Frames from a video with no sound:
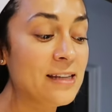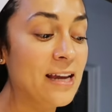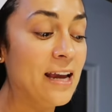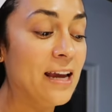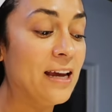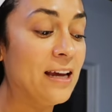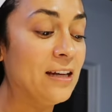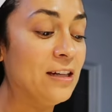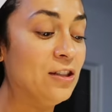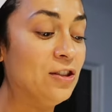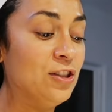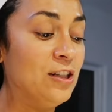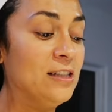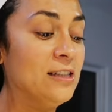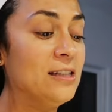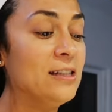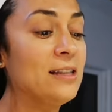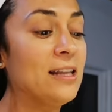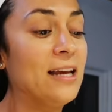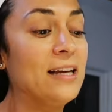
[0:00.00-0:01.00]
And
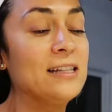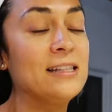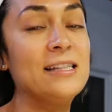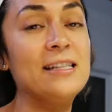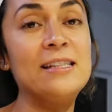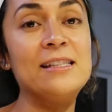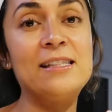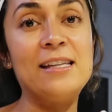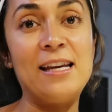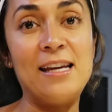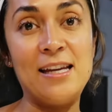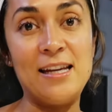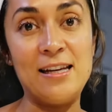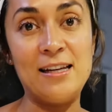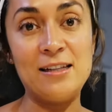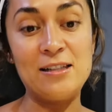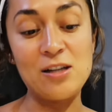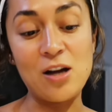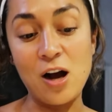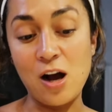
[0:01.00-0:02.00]
Jason likes his
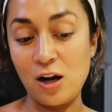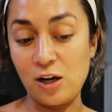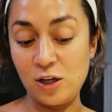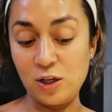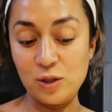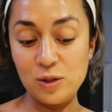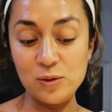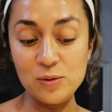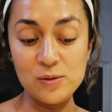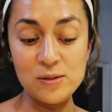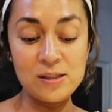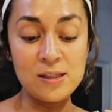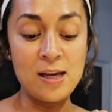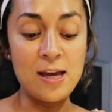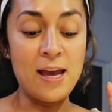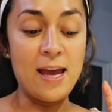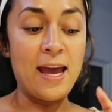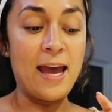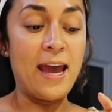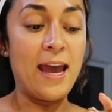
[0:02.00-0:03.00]
in tacos
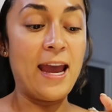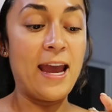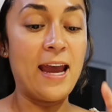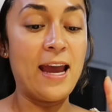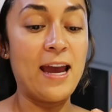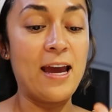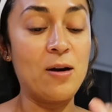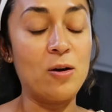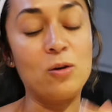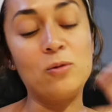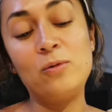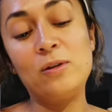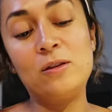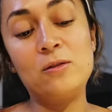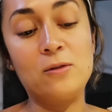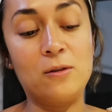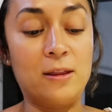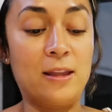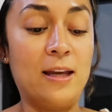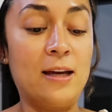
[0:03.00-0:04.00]
and or with
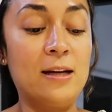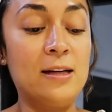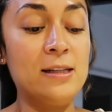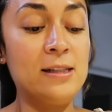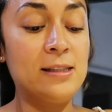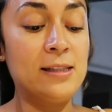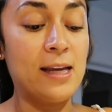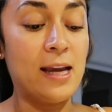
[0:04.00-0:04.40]
tortillas.